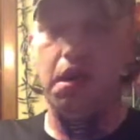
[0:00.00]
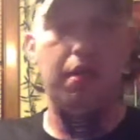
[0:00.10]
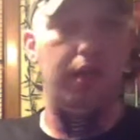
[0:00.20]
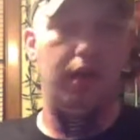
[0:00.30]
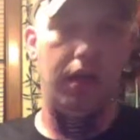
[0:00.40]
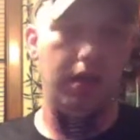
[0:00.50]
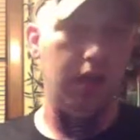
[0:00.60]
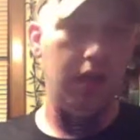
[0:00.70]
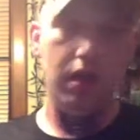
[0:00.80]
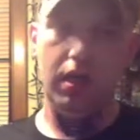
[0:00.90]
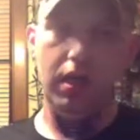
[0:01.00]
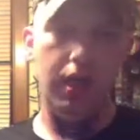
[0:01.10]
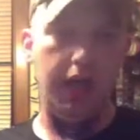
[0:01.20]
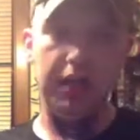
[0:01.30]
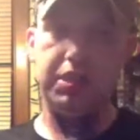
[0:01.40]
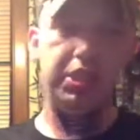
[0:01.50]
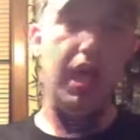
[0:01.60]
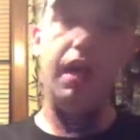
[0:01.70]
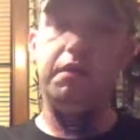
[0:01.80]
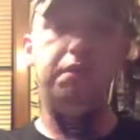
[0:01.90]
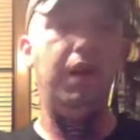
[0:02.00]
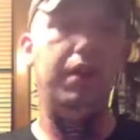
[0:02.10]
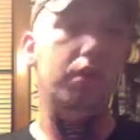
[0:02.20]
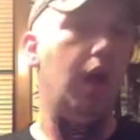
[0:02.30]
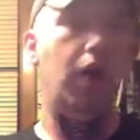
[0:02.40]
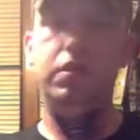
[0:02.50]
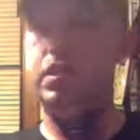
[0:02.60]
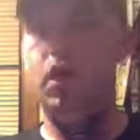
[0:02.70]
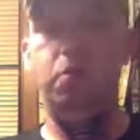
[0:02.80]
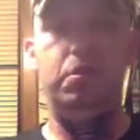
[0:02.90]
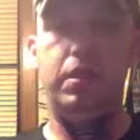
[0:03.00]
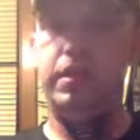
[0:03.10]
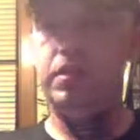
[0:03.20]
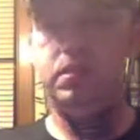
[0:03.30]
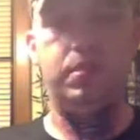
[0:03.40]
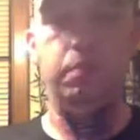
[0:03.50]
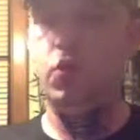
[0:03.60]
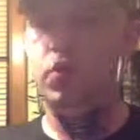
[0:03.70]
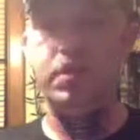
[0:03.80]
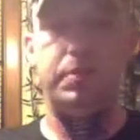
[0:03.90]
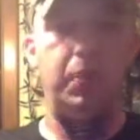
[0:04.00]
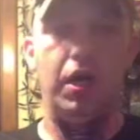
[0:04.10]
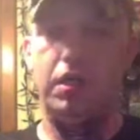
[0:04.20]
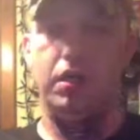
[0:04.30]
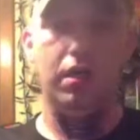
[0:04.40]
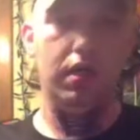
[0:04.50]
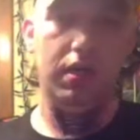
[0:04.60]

nothing. It shot and fed the rounds out smooth as butter.